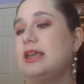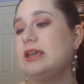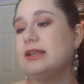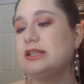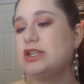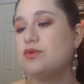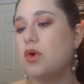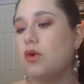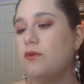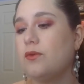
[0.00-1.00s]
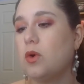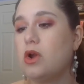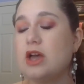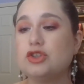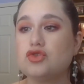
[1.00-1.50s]
in
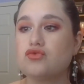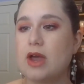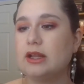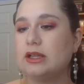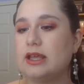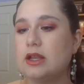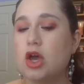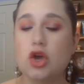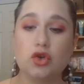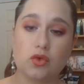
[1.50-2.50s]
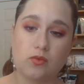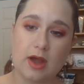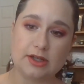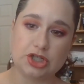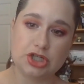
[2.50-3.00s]
204 Adrenaline
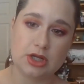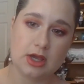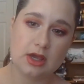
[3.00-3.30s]
Crush.